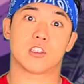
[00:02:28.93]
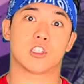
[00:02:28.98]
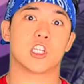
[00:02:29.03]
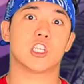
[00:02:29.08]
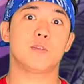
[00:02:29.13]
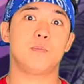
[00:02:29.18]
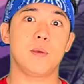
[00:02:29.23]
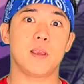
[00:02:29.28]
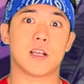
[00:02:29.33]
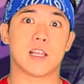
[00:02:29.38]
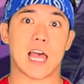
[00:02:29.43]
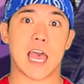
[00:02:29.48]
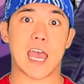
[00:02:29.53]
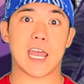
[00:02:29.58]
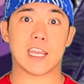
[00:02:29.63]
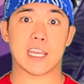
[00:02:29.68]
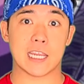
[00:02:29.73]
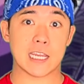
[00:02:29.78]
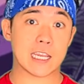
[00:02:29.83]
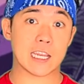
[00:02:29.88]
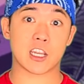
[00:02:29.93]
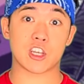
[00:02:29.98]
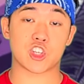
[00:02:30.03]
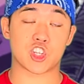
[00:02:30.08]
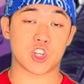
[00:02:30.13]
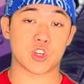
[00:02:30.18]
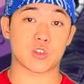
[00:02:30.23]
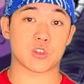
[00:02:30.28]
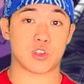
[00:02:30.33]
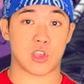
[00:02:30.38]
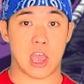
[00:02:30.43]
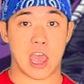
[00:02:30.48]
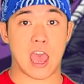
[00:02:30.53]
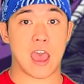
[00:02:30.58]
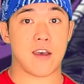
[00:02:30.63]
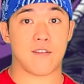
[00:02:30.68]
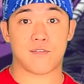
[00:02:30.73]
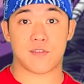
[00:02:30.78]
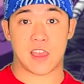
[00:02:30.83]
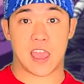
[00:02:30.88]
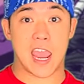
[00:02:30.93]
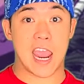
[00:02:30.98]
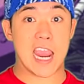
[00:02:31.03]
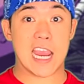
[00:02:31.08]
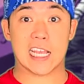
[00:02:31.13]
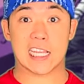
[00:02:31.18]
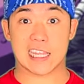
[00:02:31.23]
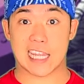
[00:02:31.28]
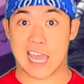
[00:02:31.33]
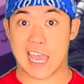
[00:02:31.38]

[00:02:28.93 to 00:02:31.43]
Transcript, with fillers: Just be glad he didn't choose to have the eight